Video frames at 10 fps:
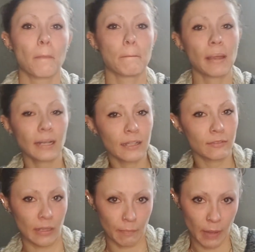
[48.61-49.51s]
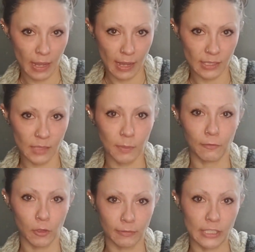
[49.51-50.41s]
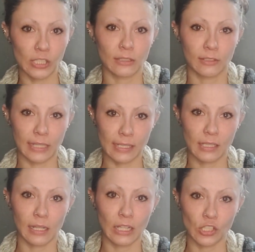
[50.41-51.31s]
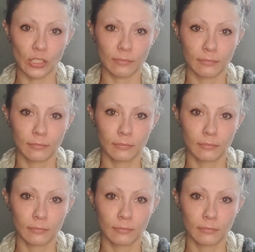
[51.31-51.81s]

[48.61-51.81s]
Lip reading: Many of them passed before reaching their destination.